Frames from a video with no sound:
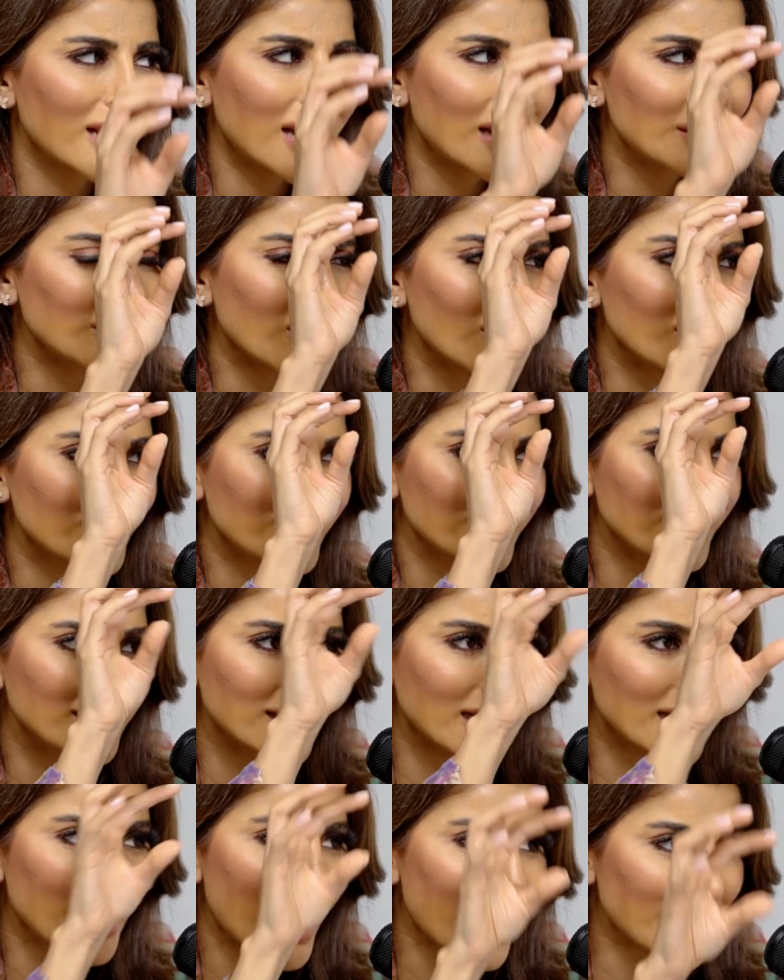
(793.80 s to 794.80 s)
I'm not good
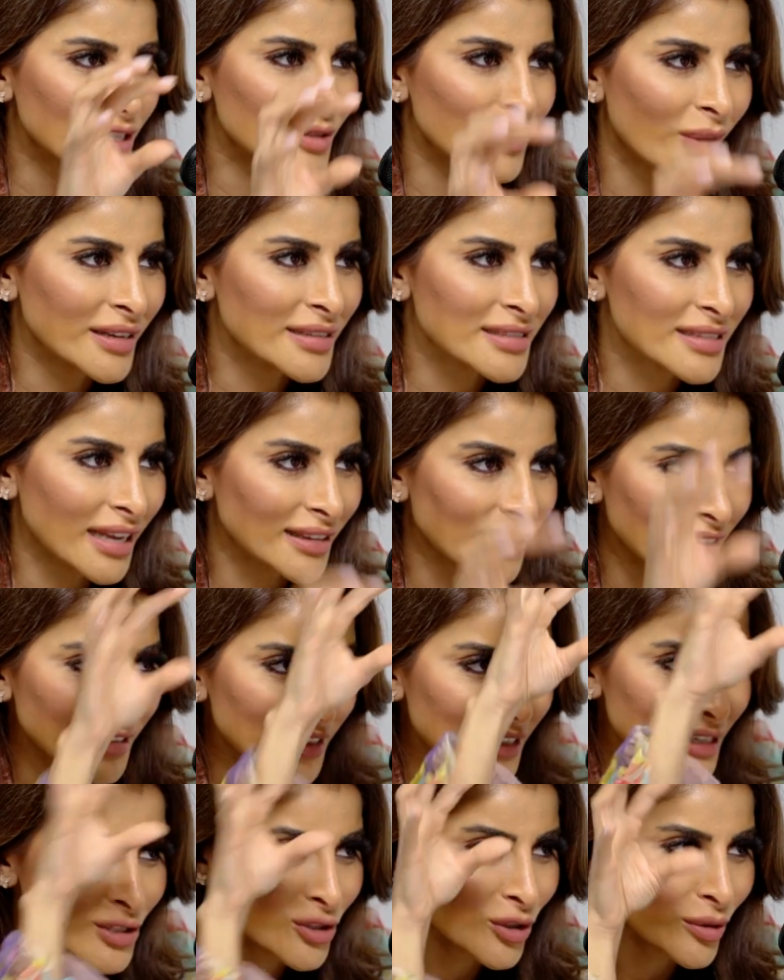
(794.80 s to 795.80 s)
at X, Y, and Z. Like,
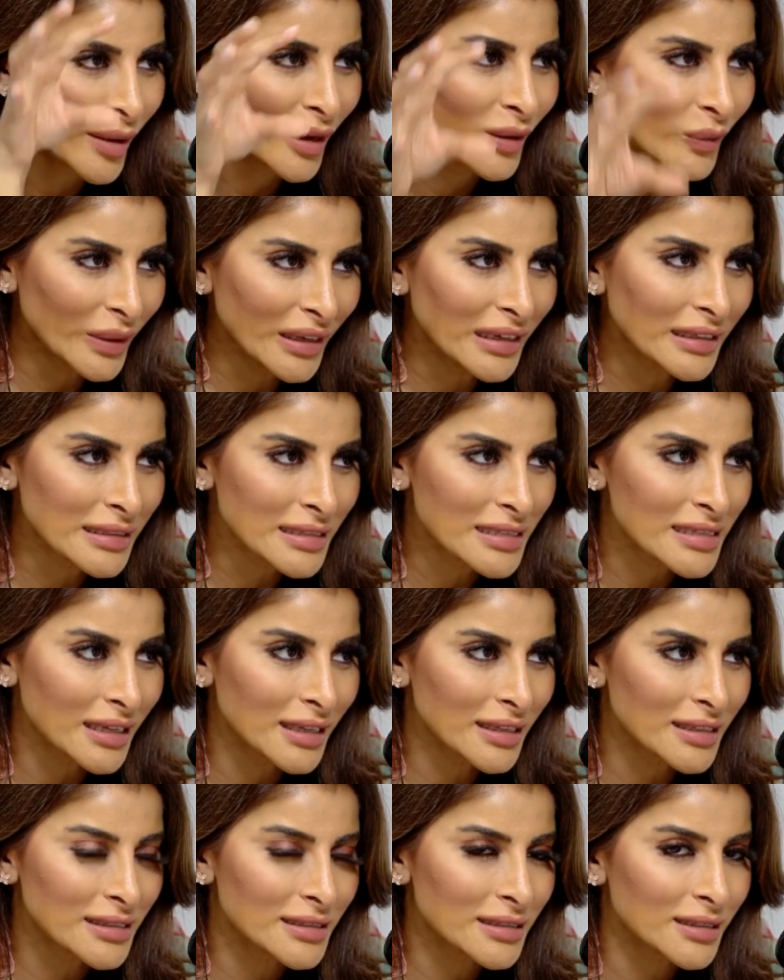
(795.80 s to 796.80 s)
these are my
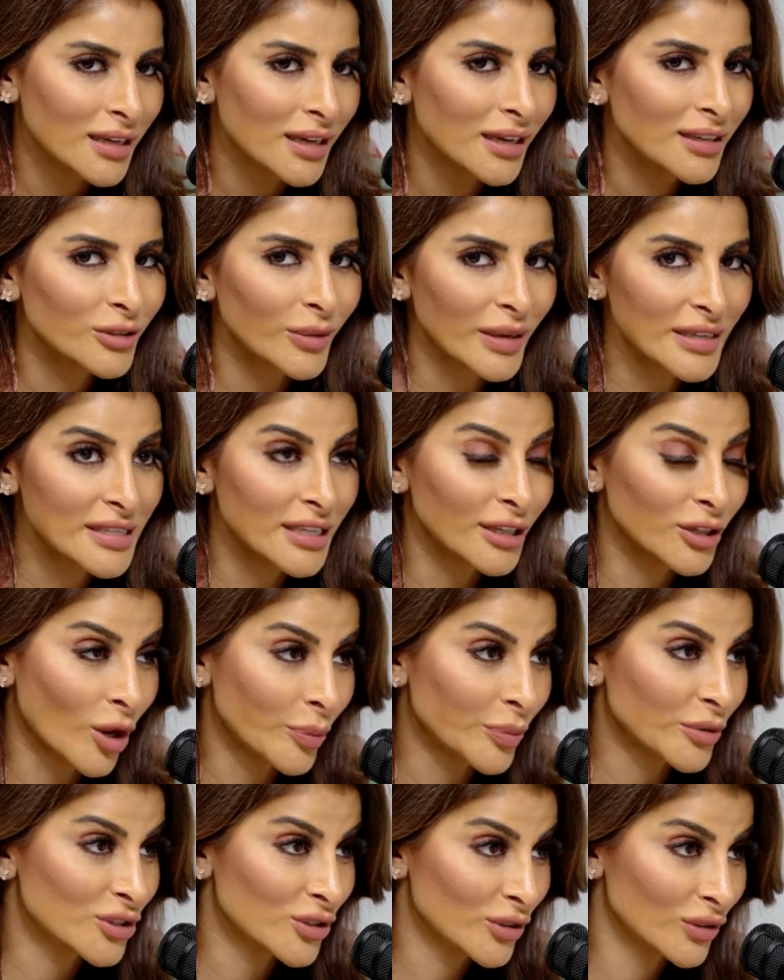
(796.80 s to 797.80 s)
weaknesses. Do I see an
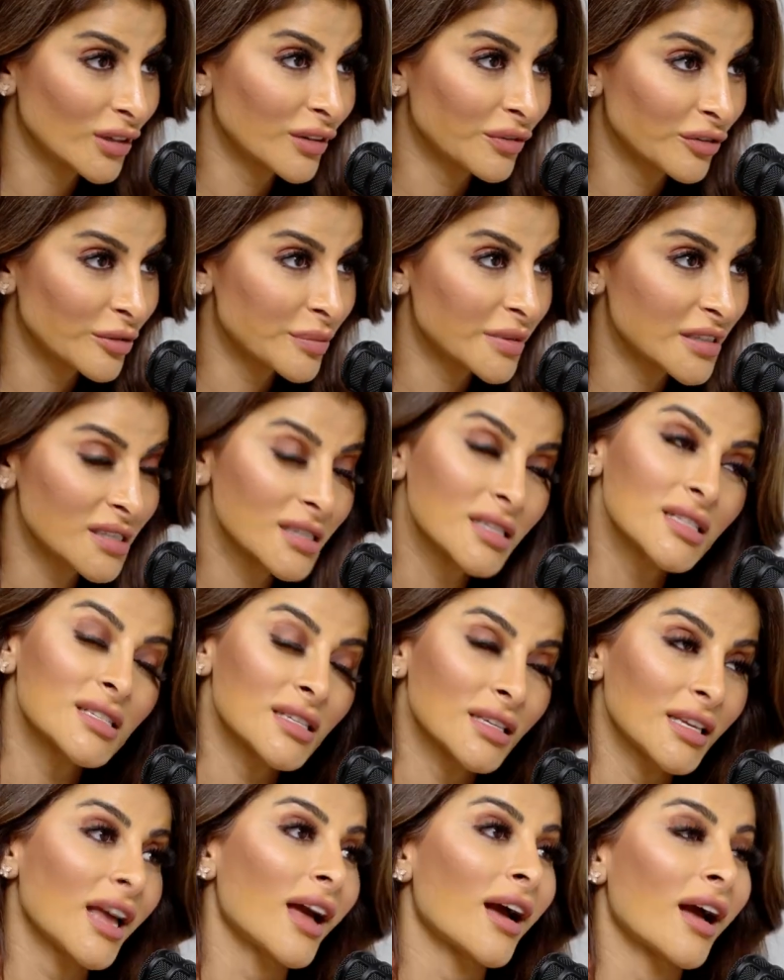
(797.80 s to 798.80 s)
opportunity for a business?
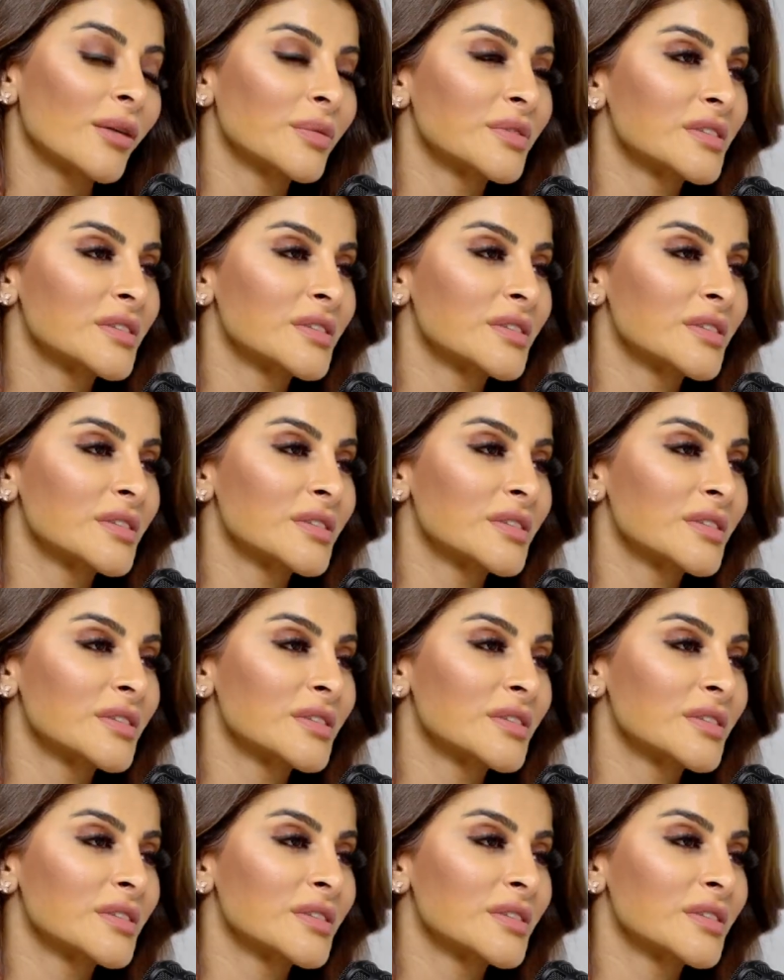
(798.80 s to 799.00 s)
Yeah, I